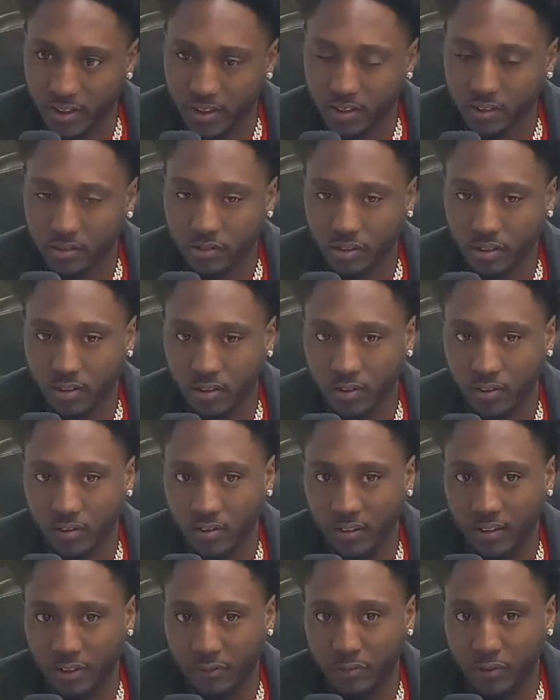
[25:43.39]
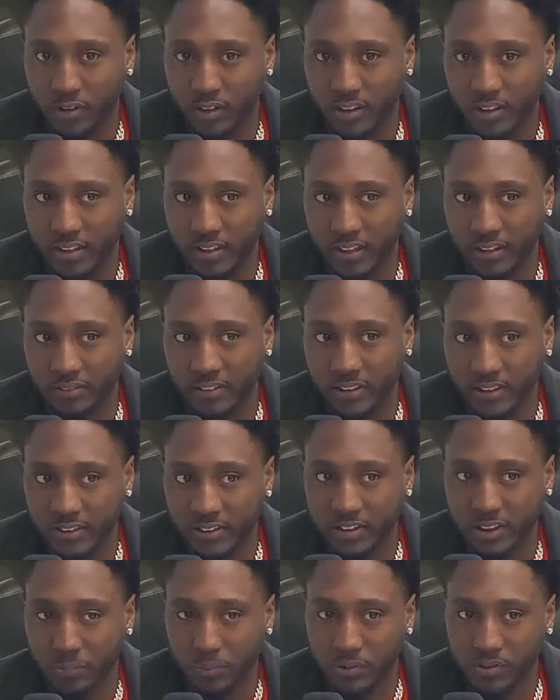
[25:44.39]
So I feel like after each
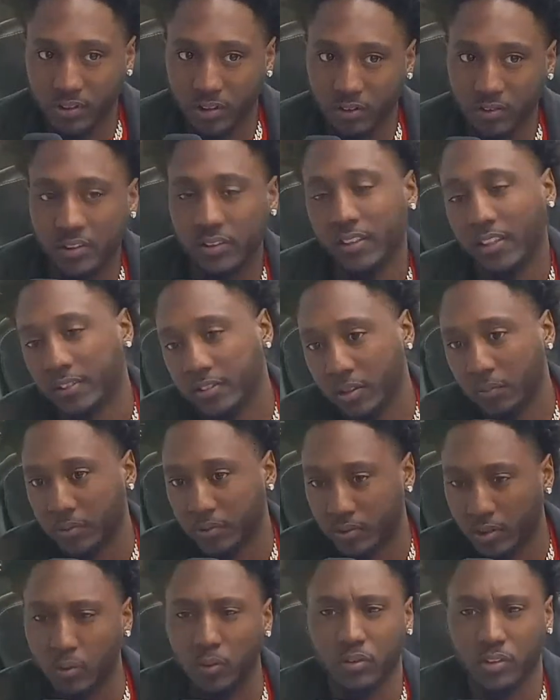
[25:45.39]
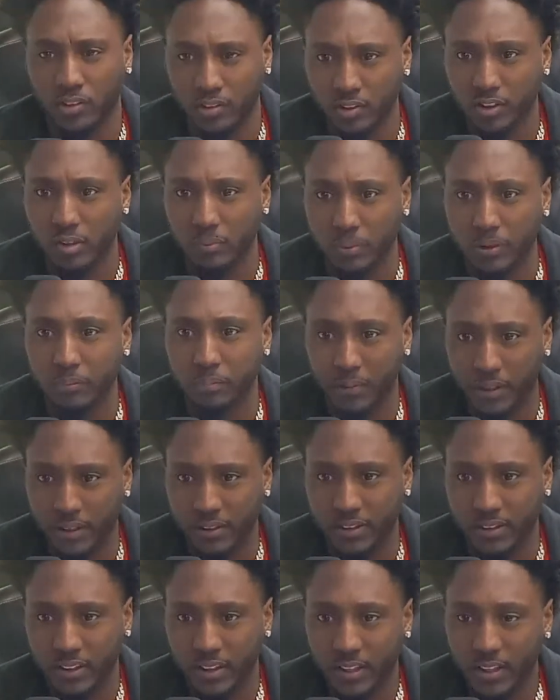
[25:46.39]
episode, the next episode was a little bit
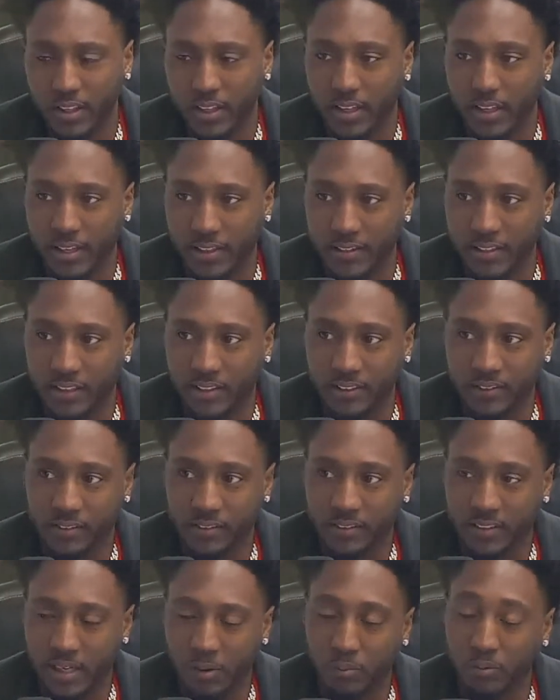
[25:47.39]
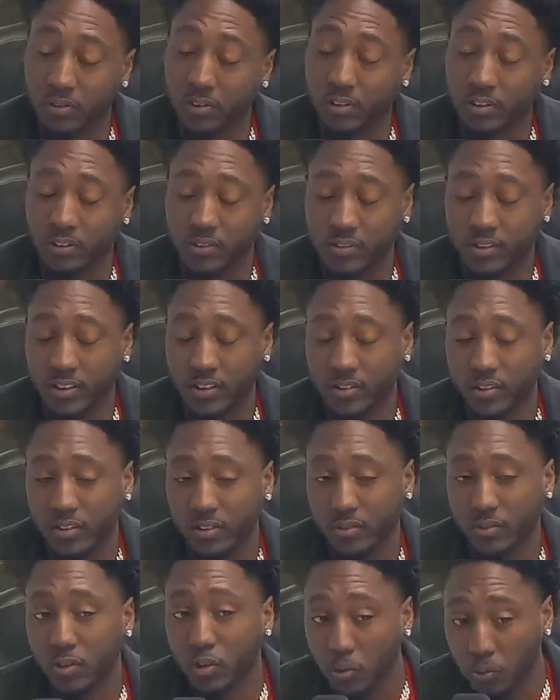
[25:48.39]
better. And now we're on season
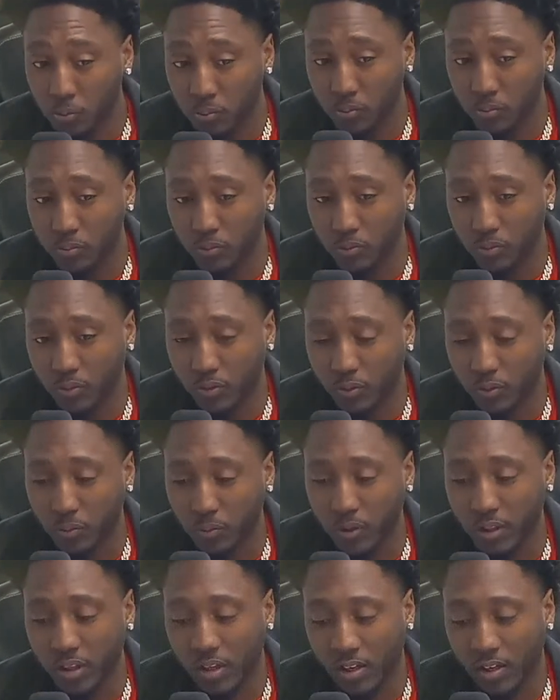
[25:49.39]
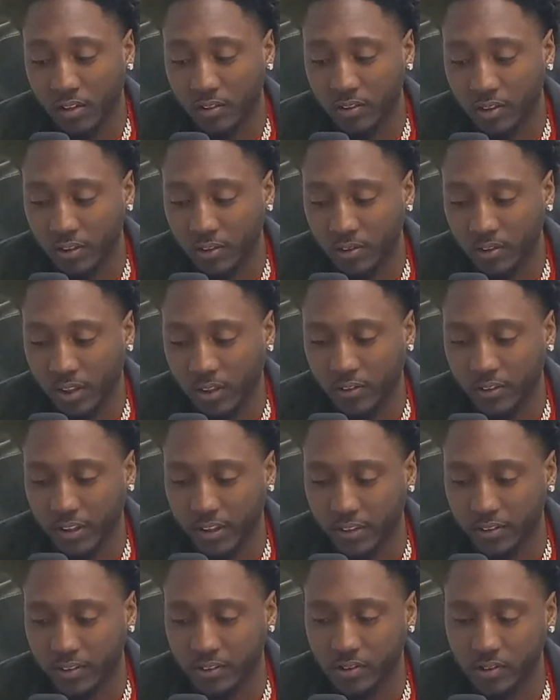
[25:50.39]
2. We all know, like, okay,
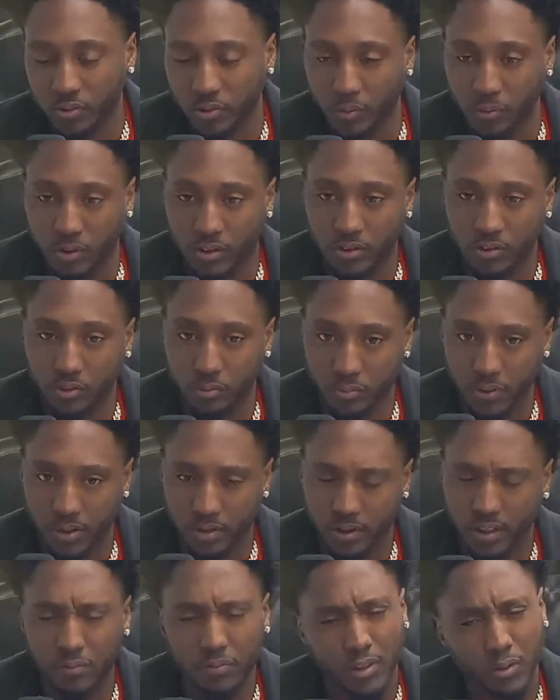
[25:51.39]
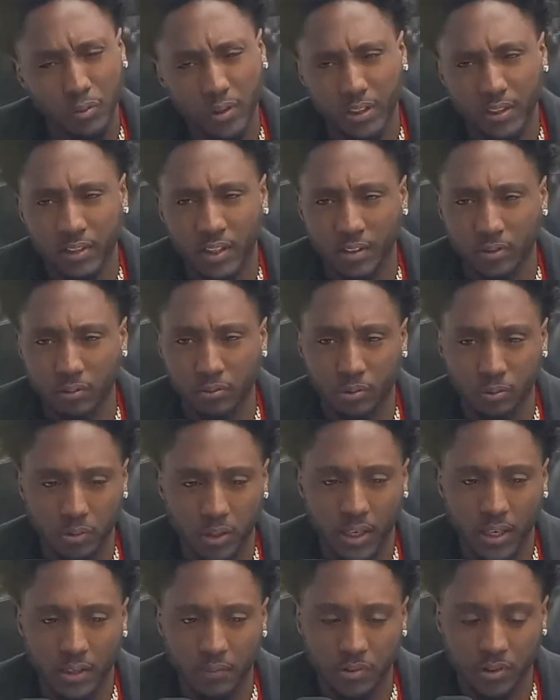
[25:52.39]
this is what we could do better. Even though we getting like some new
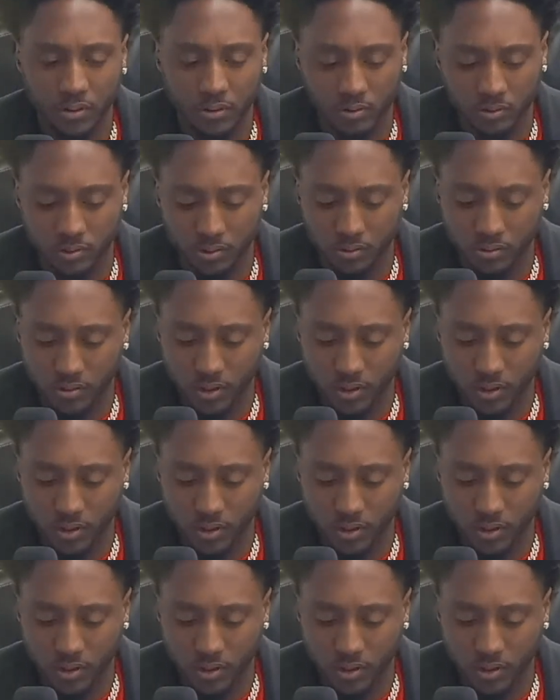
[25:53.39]
games introduced.